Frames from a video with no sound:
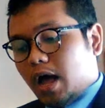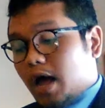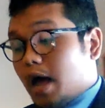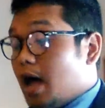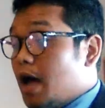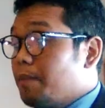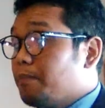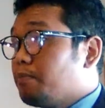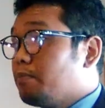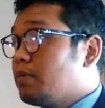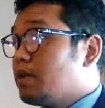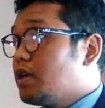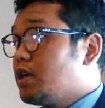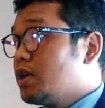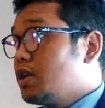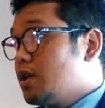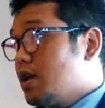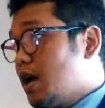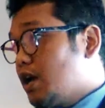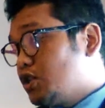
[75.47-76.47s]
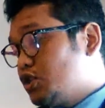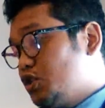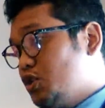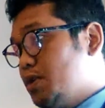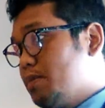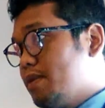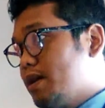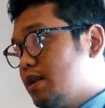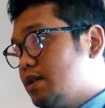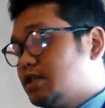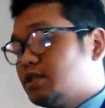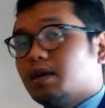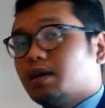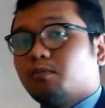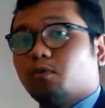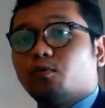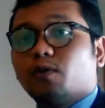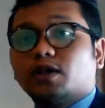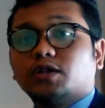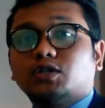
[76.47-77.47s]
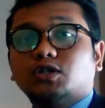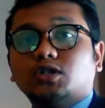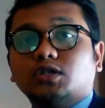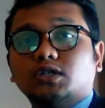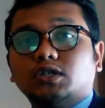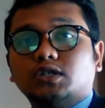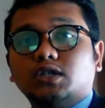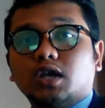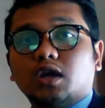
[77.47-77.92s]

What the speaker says: I'm gonna ask you about some questions.